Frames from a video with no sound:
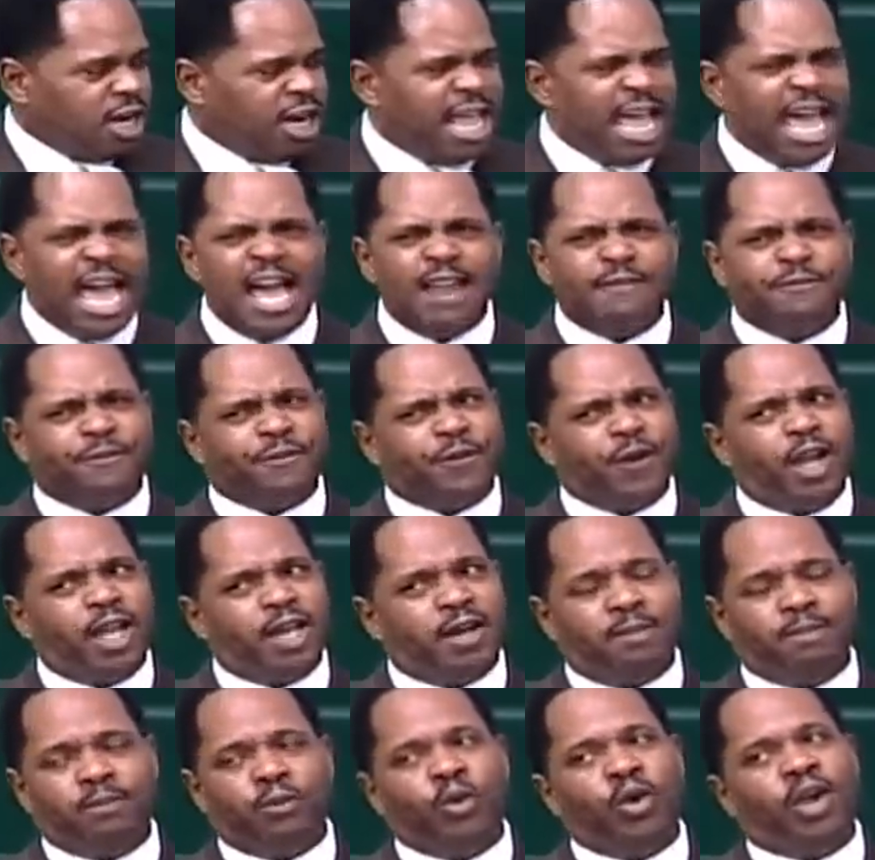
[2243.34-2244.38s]
let
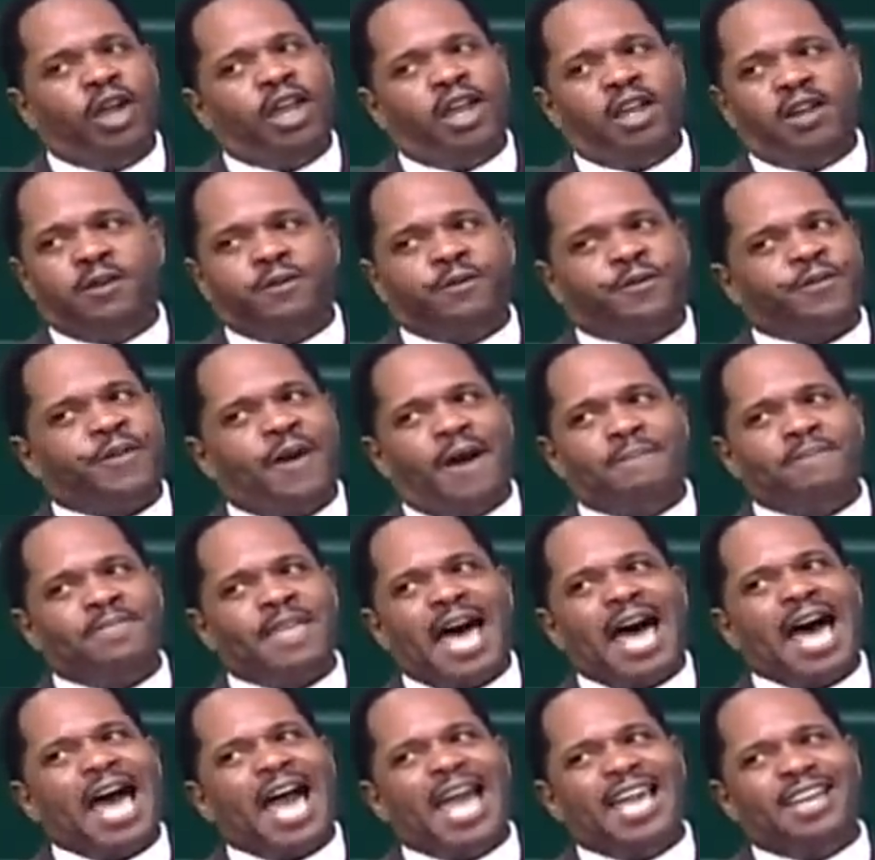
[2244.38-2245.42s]
freedom ring.
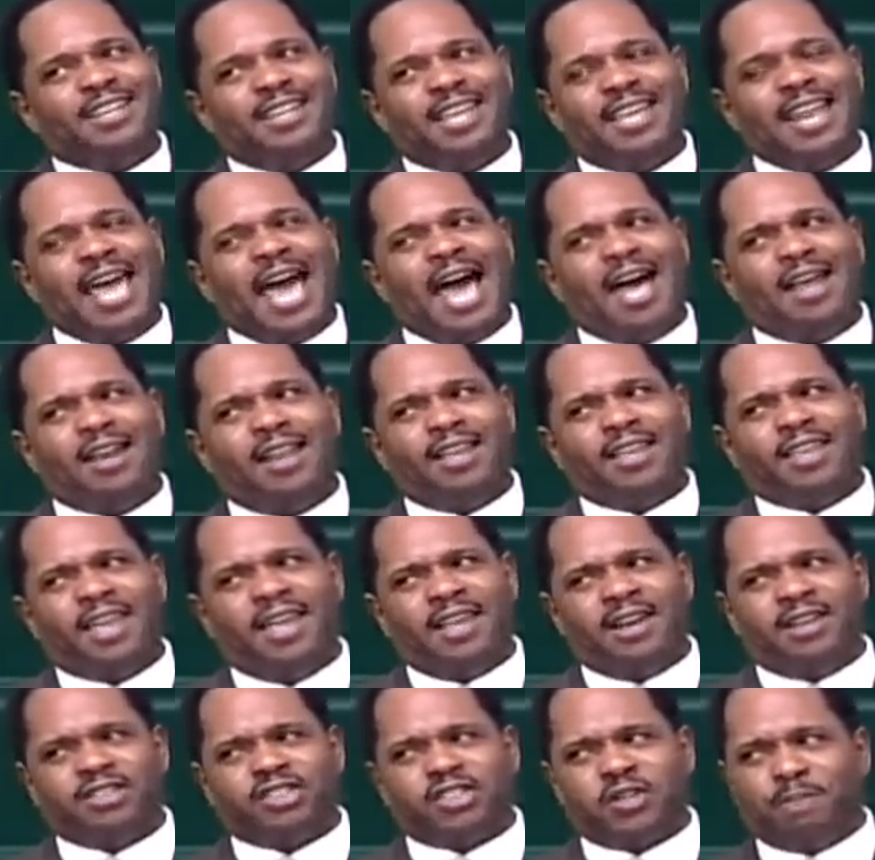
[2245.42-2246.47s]
From the heightening
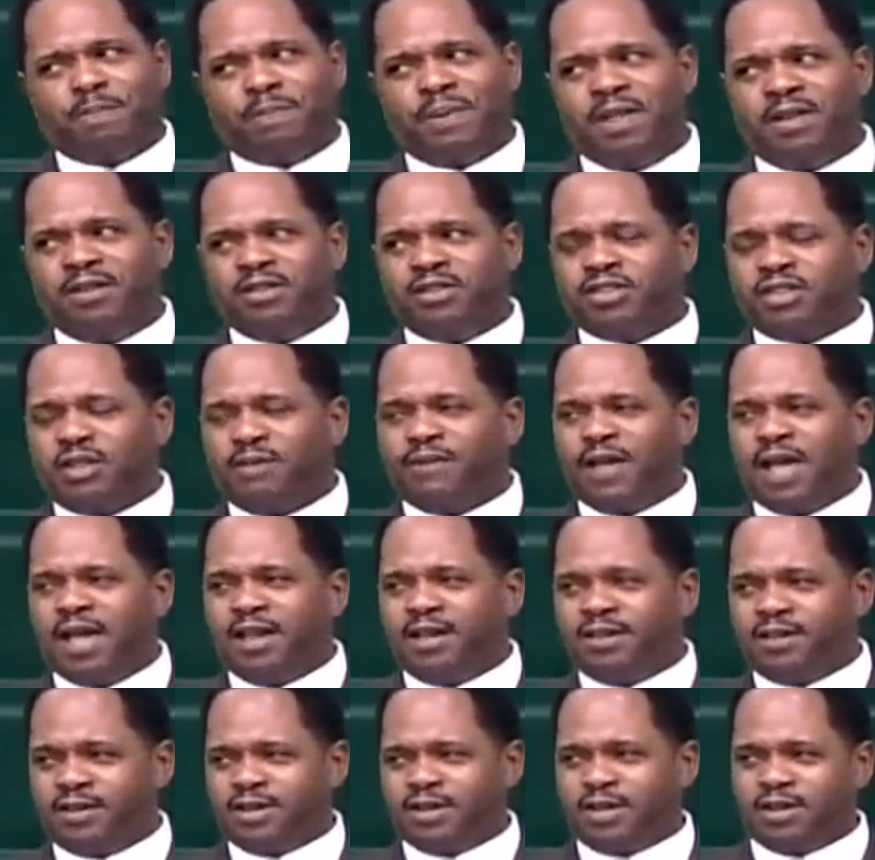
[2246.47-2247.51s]
Alleghenies of
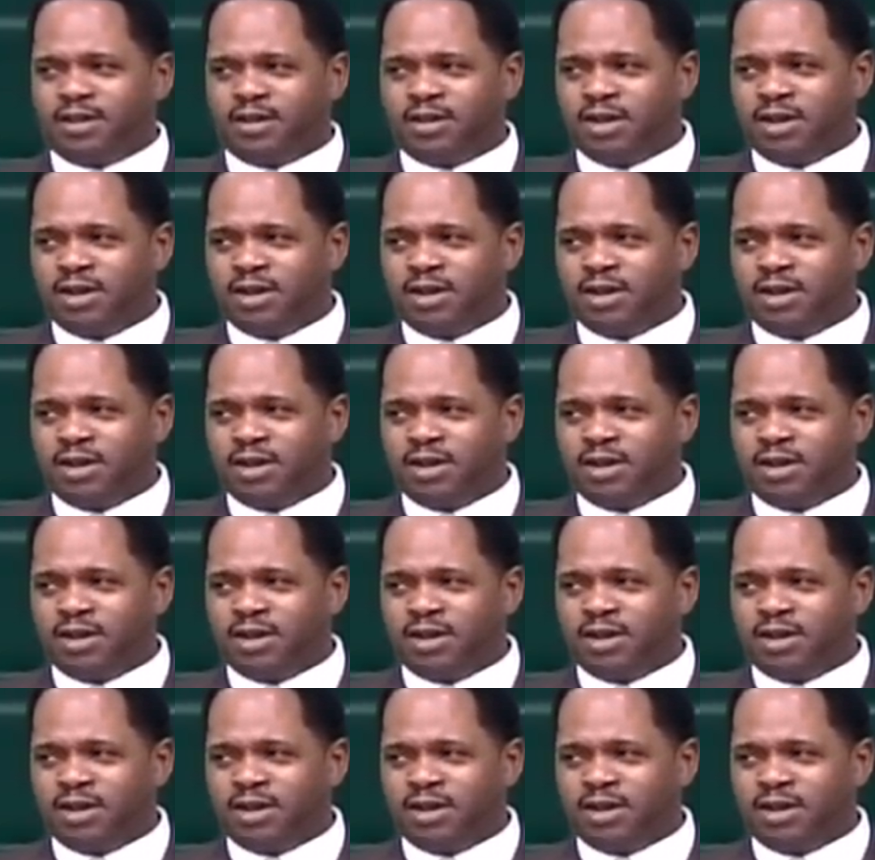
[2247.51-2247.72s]
Pennsylvania,